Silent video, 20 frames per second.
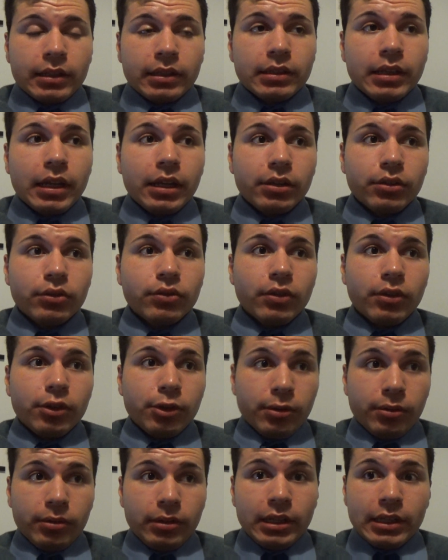Thanks
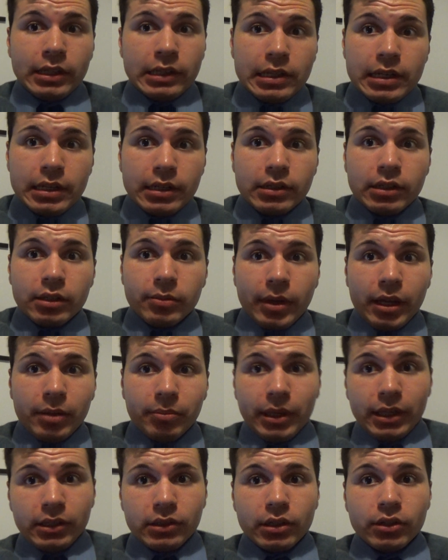for listening to my
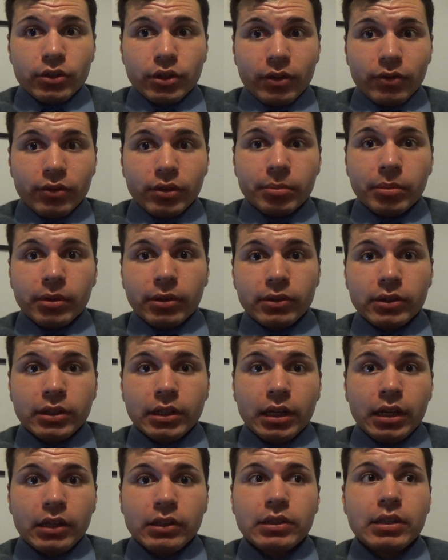message, everybody,
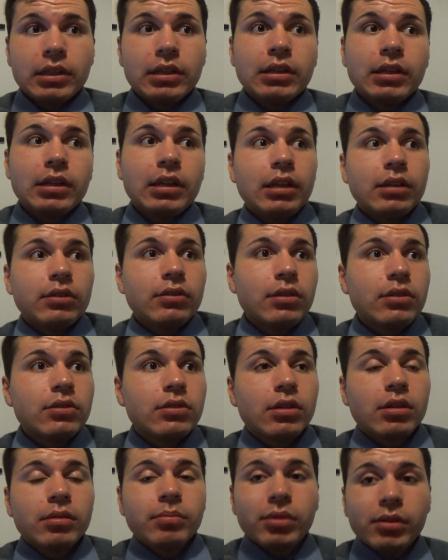and I'll see you in the next
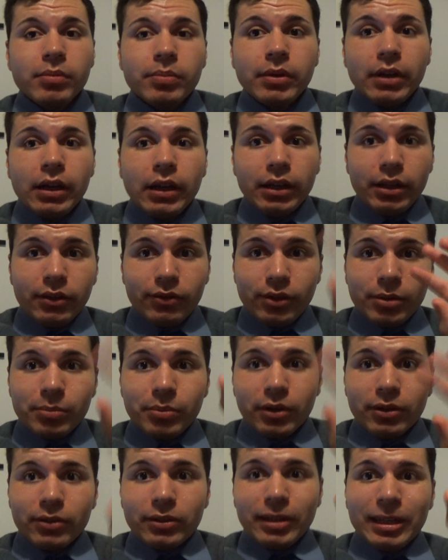video. Bye-bye,
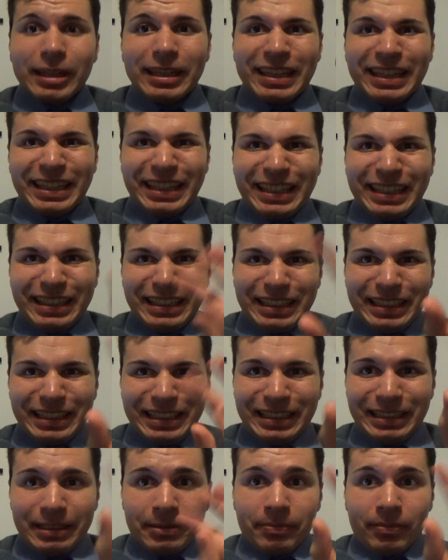everybody.
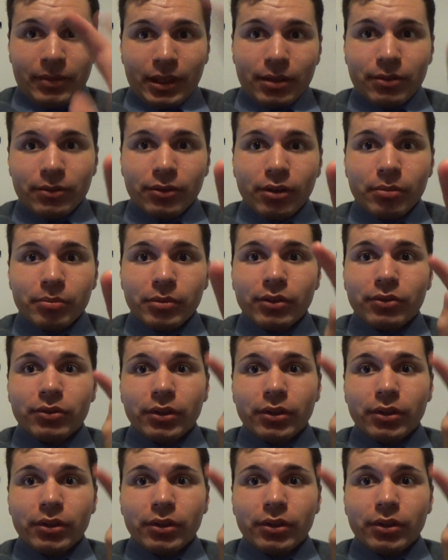From your